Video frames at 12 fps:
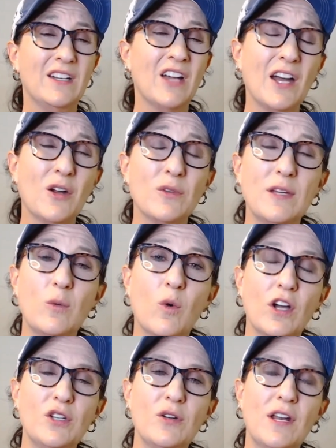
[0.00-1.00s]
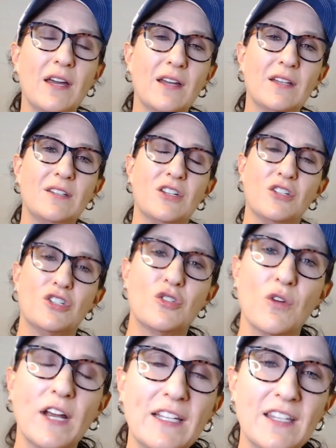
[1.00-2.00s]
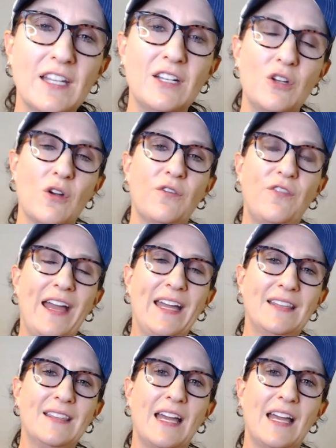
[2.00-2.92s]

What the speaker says: not only want you to strengthen your faith